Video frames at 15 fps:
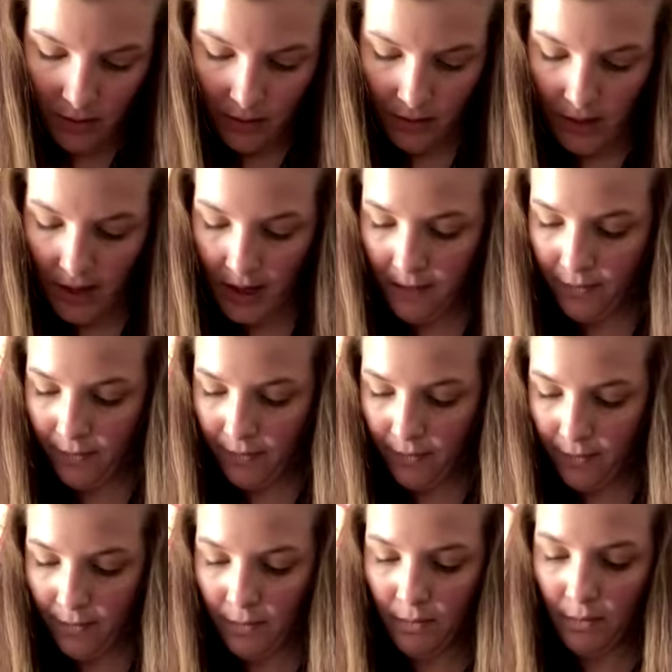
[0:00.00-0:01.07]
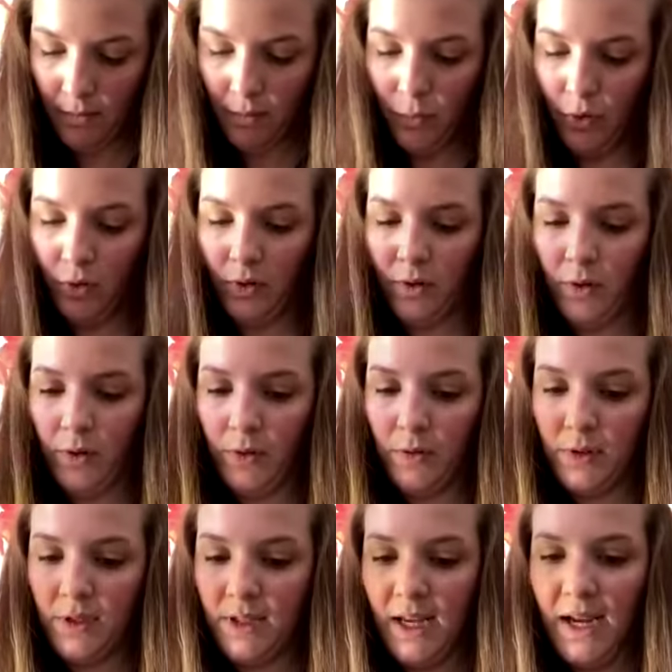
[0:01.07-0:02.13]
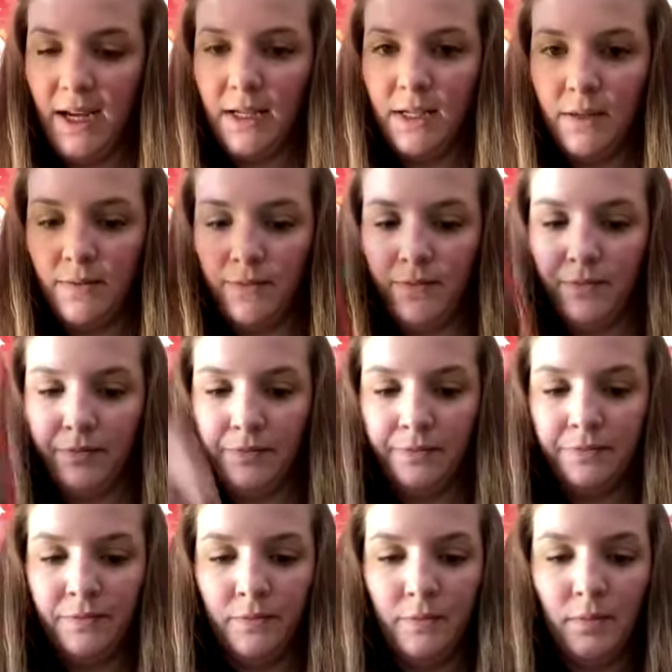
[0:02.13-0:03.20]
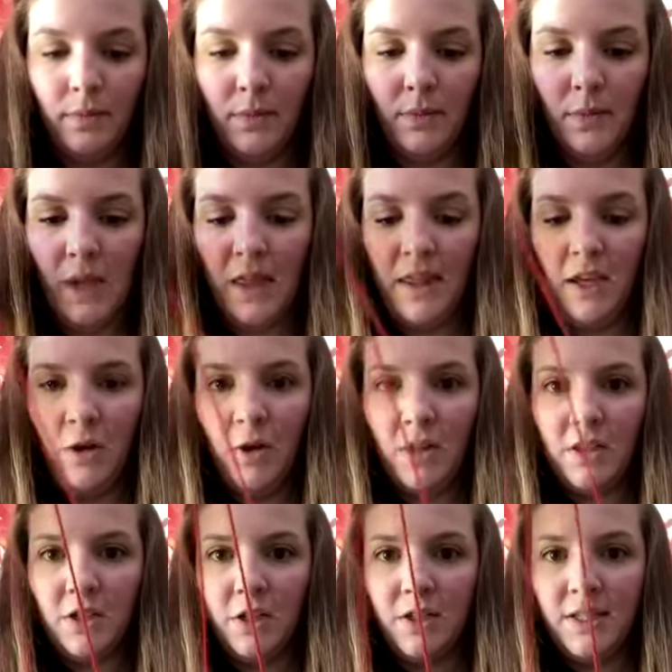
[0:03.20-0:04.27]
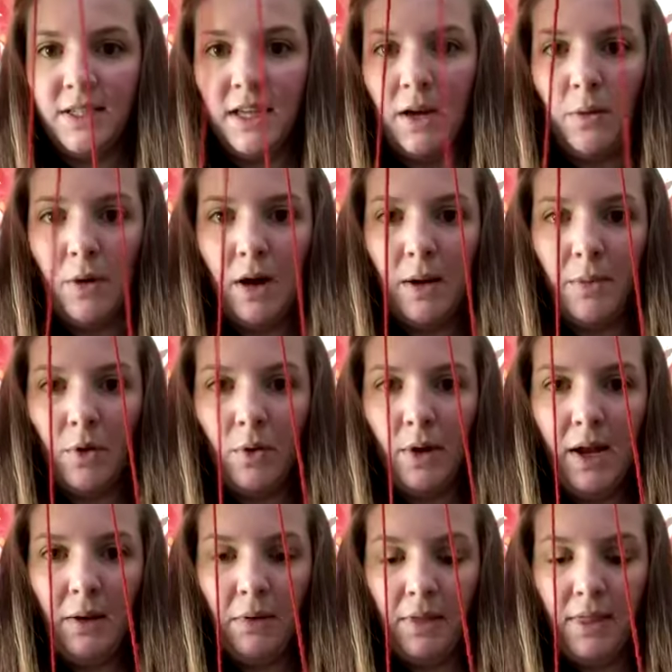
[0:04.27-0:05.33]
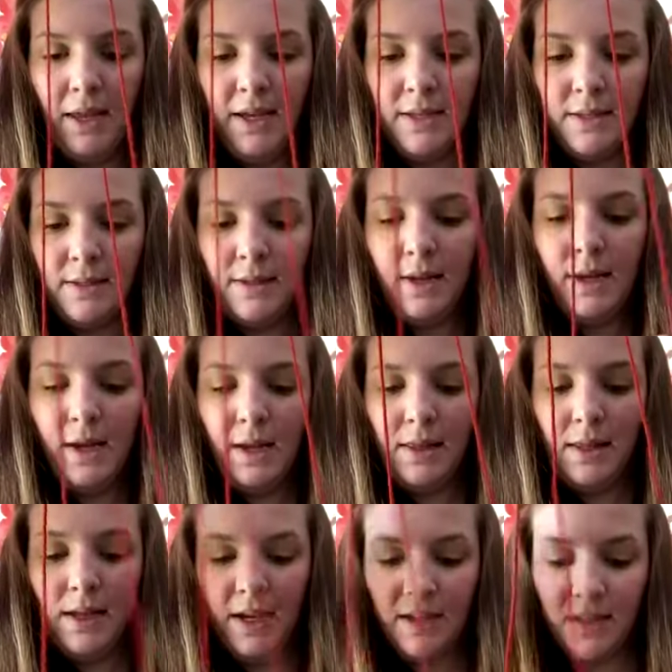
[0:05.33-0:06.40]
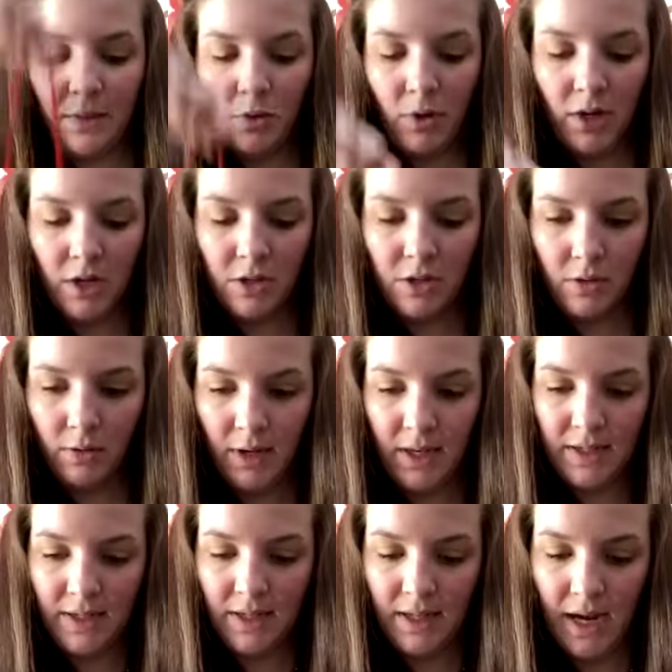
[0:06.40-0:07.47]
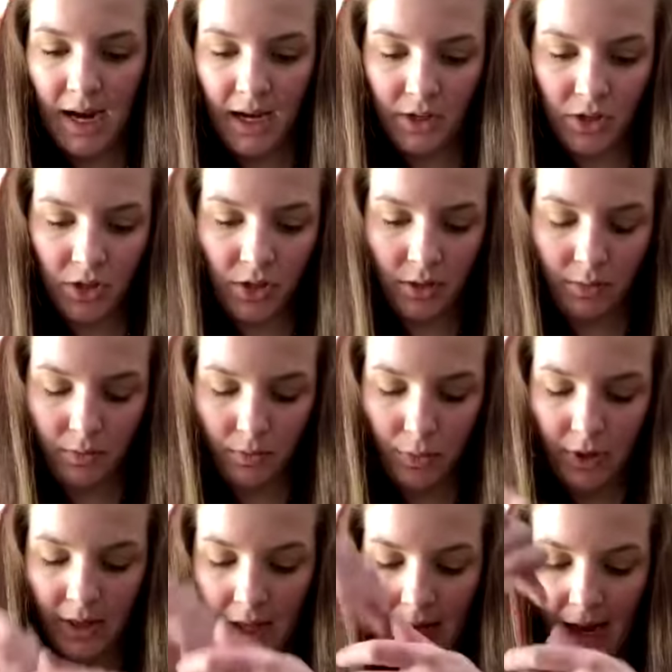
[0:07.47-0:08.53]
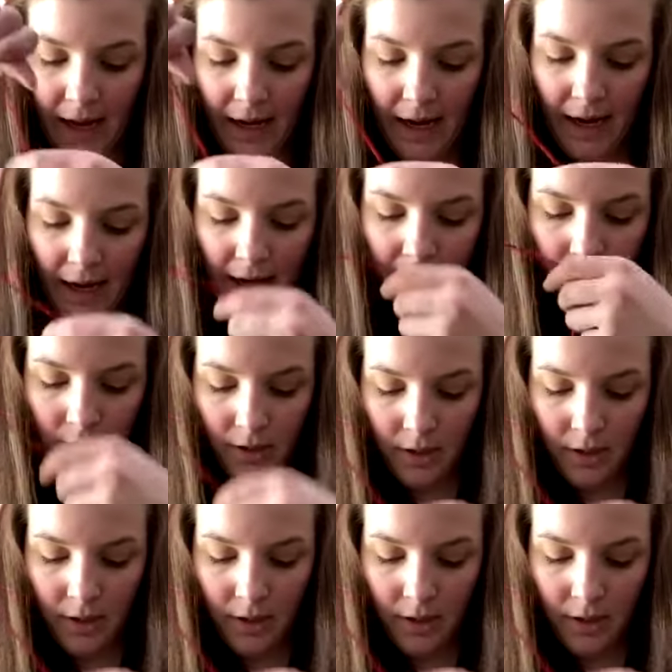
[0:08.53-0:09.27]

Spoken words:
Okay, and pull those tight. I think you can start seeing where I'm going with this. The next I'm going to do is attach, put the head on.